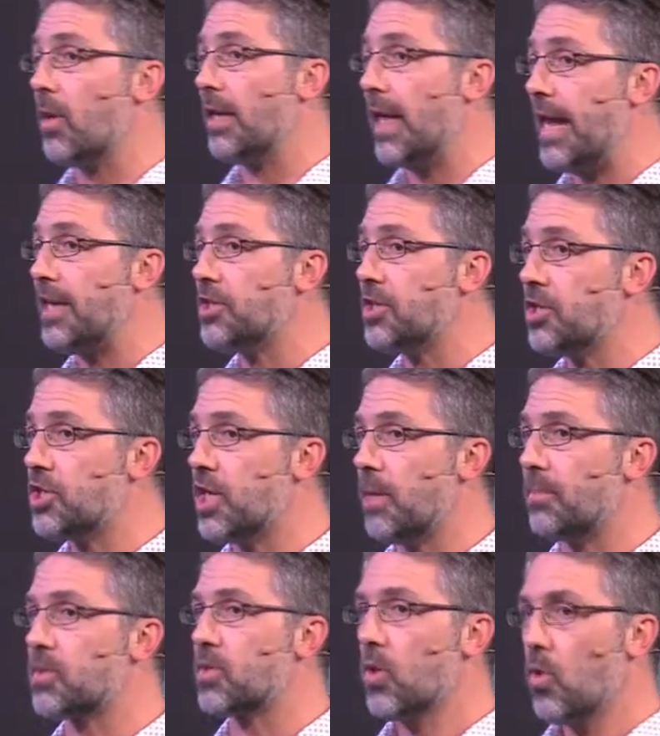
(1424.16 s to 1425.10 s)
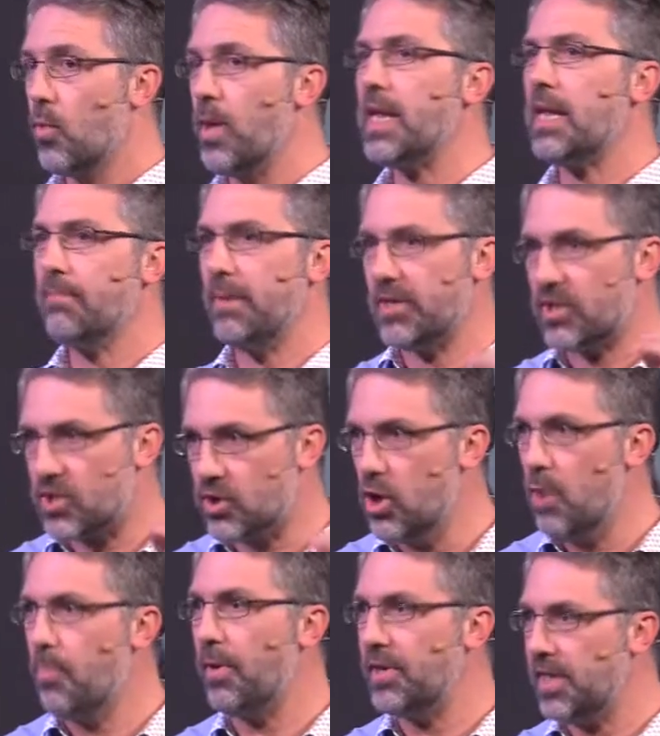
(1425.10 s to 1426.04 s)
relationships, we can be
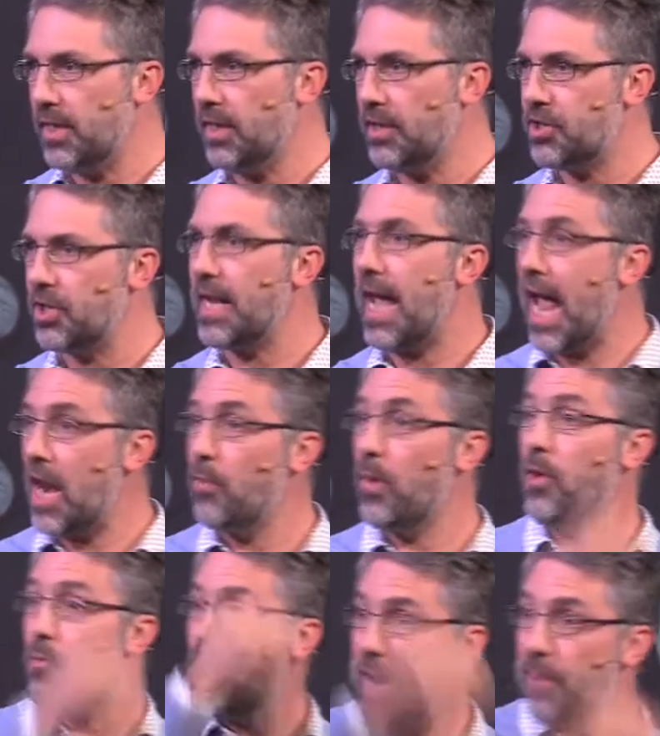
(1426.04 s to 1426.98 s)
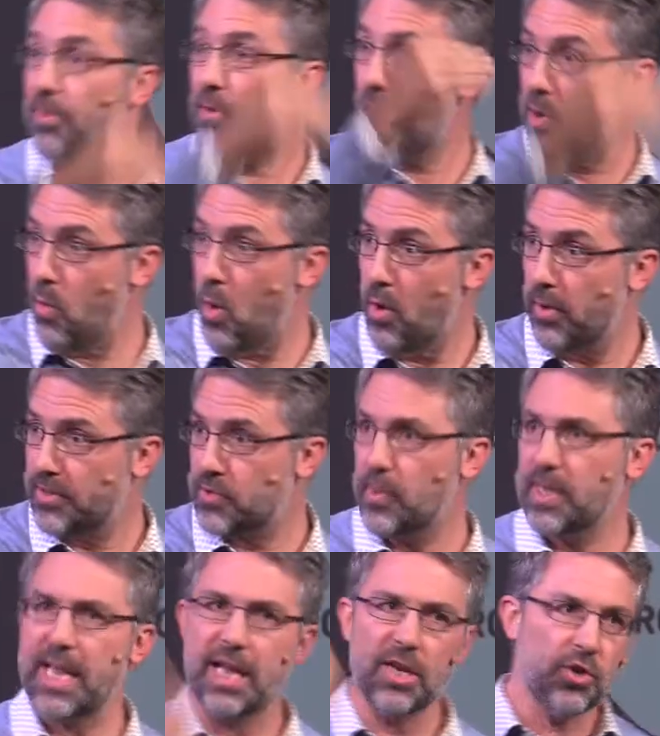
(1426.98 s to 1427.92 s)
super diligent and we reap the rewards.
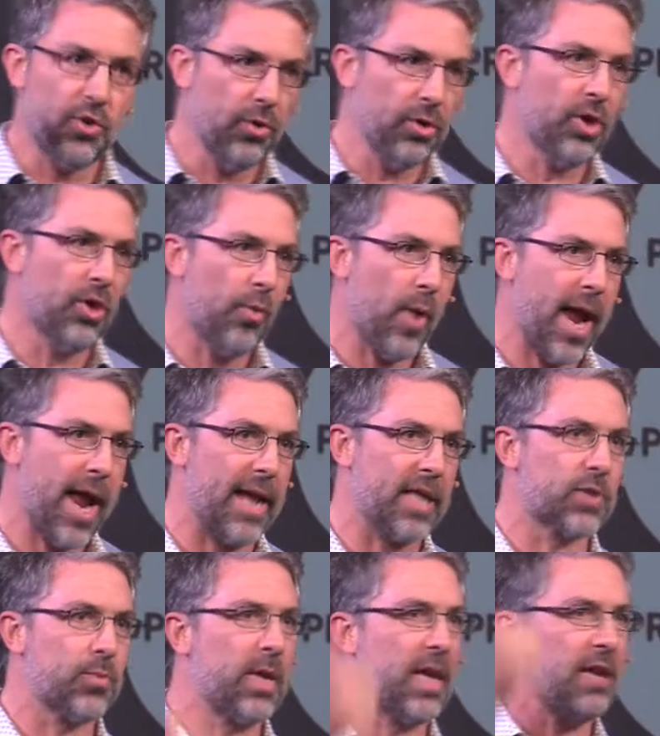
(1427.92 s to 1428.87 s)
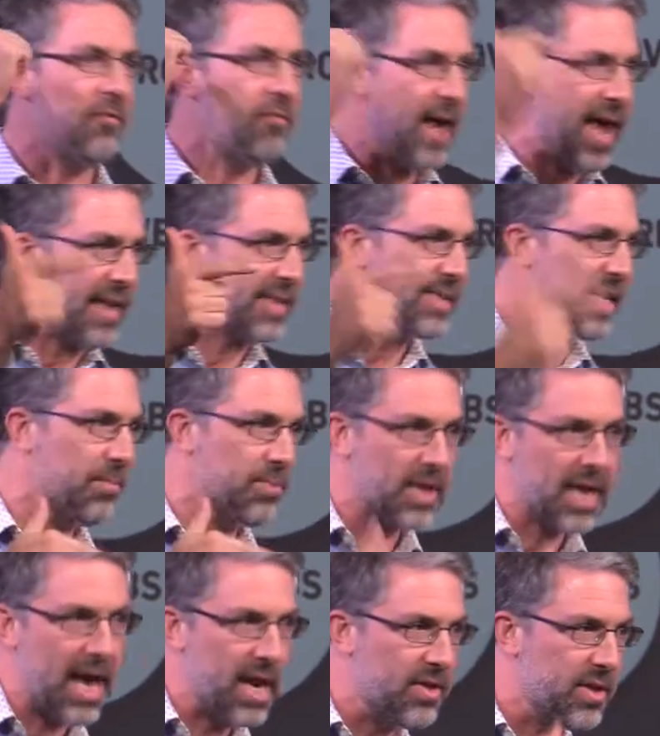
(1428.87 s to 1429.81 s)
We get good grades. We advance up the
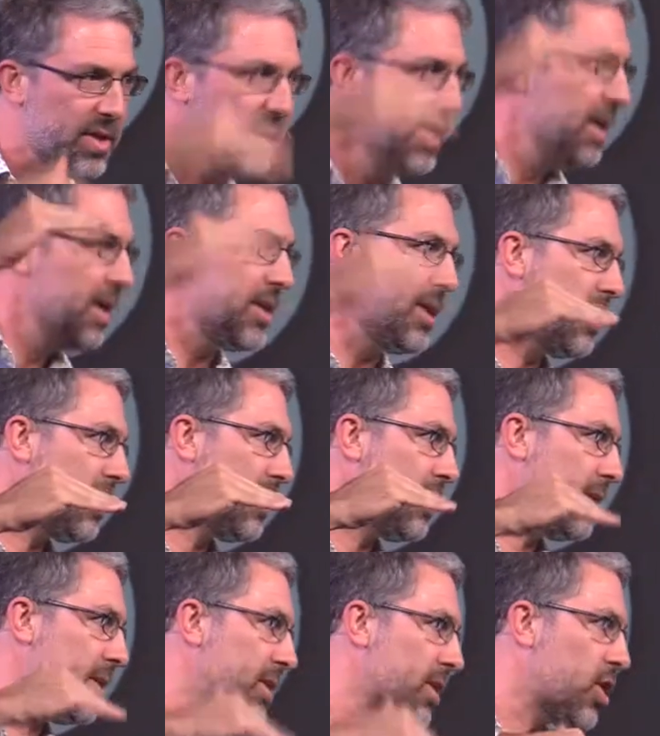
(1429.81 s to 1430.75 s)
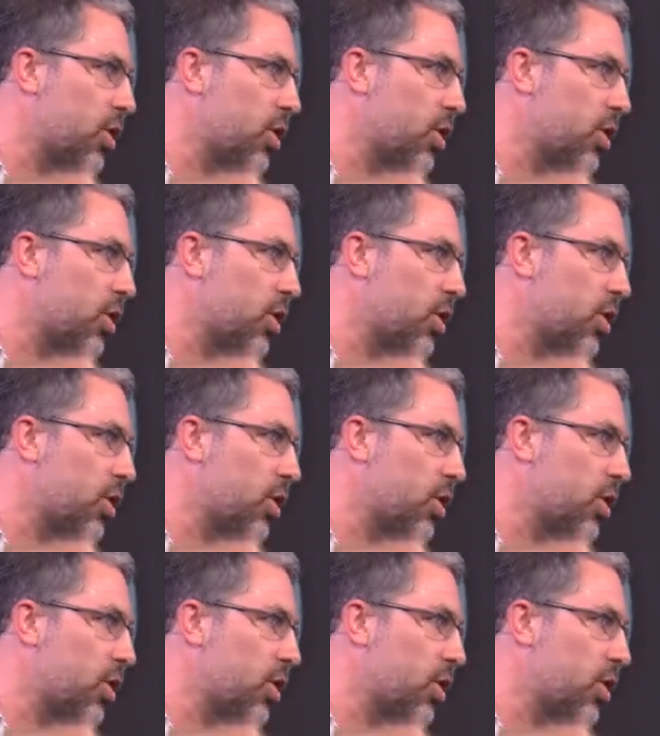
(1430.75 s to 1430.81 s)
kind of the, the, the, the